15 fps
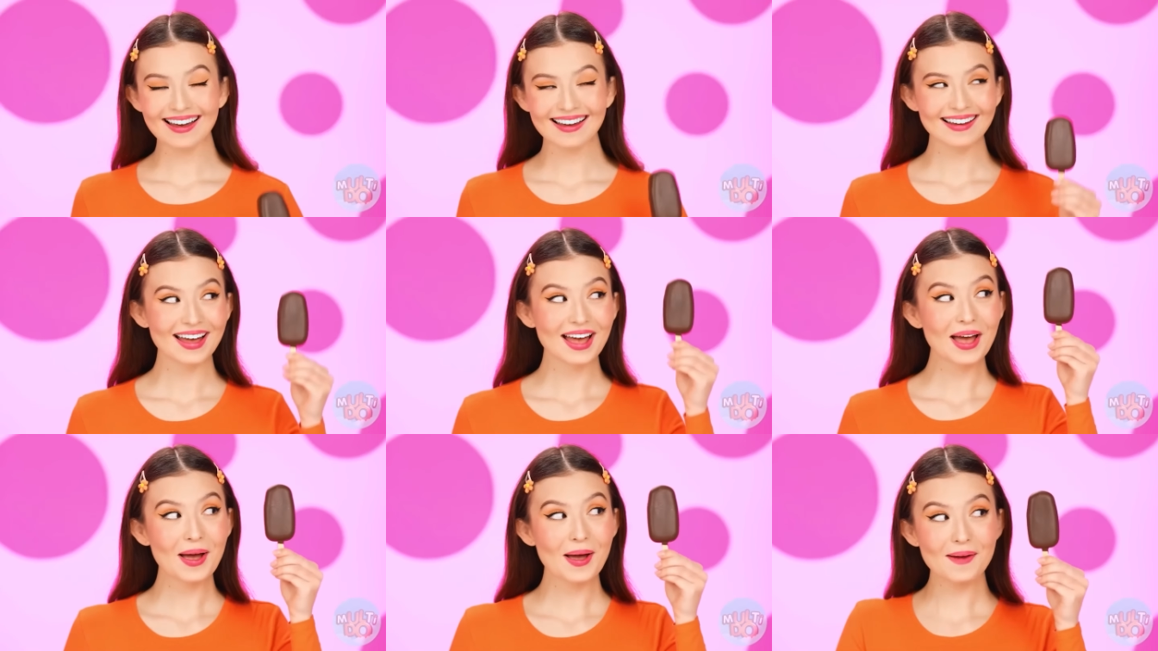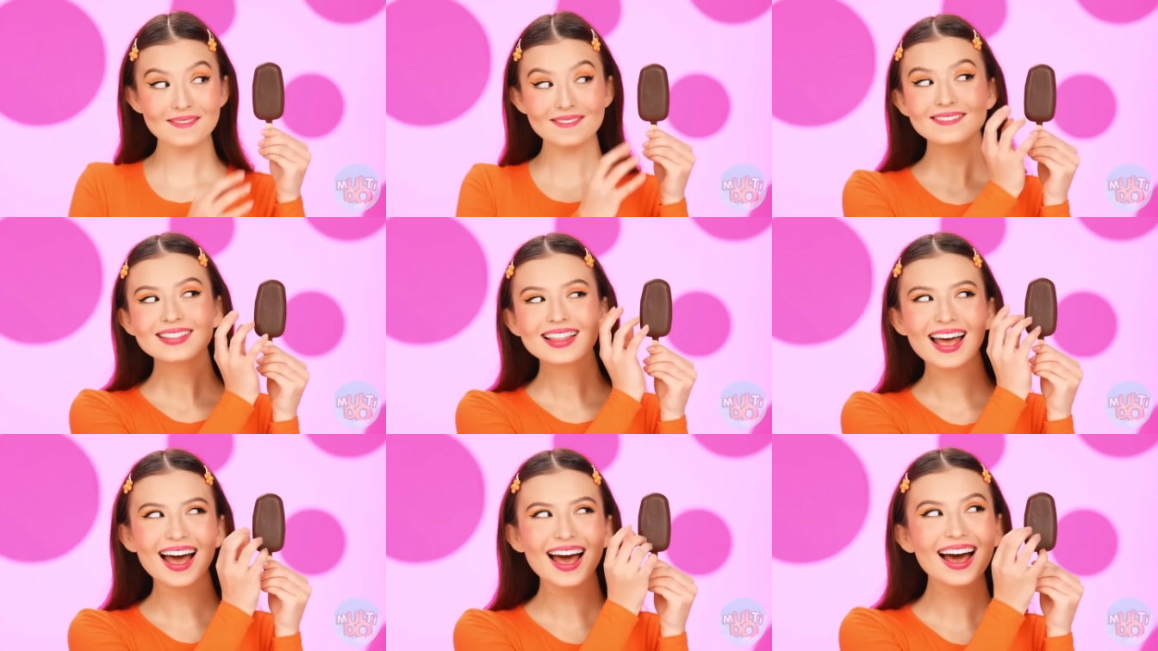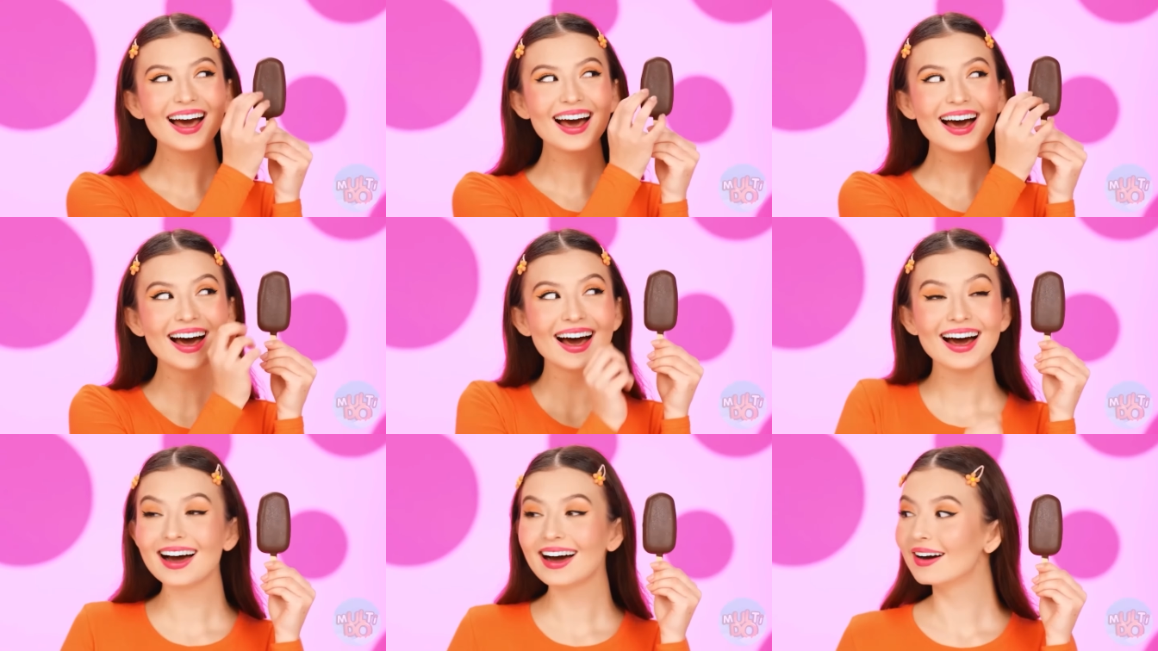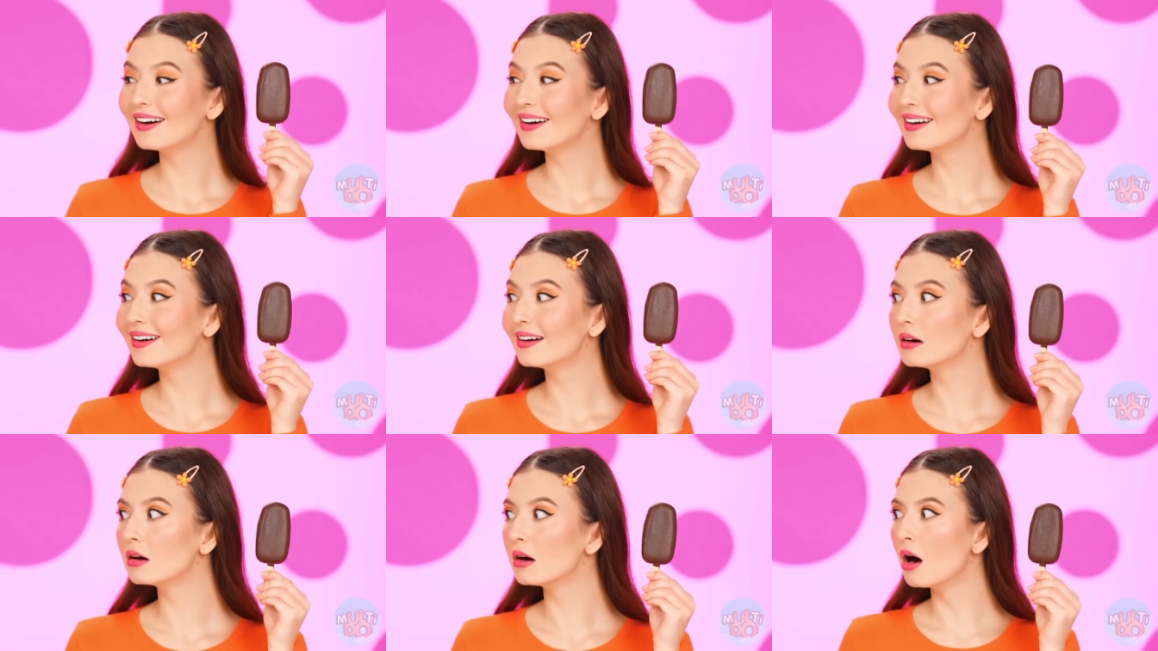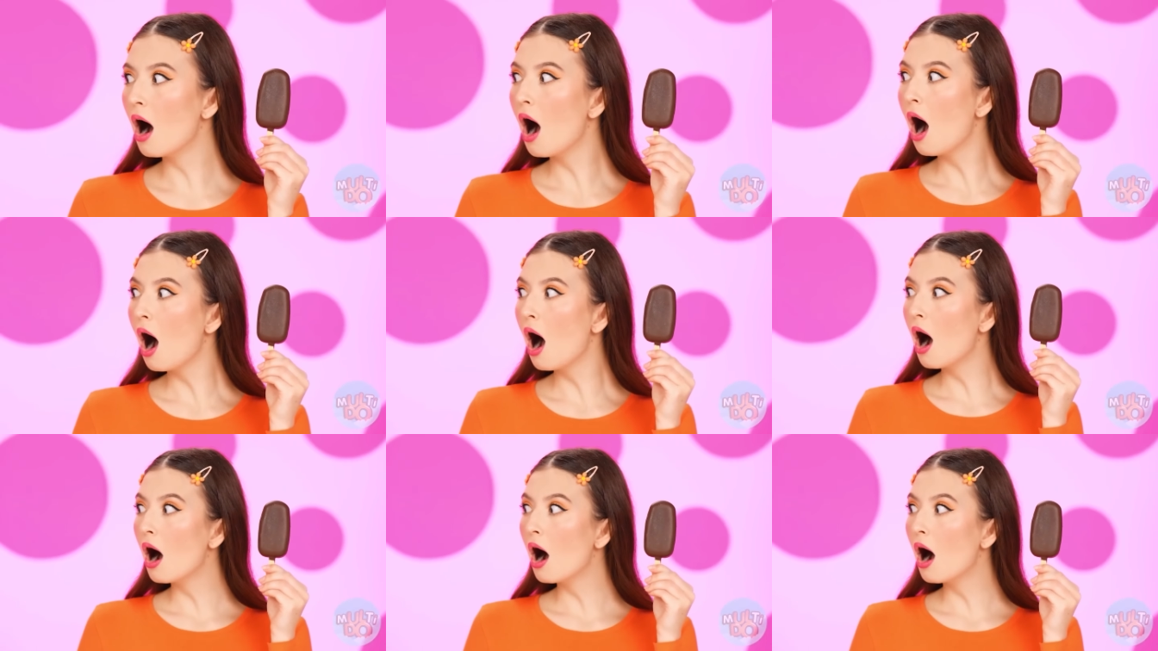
but Diana has as many as 10 ice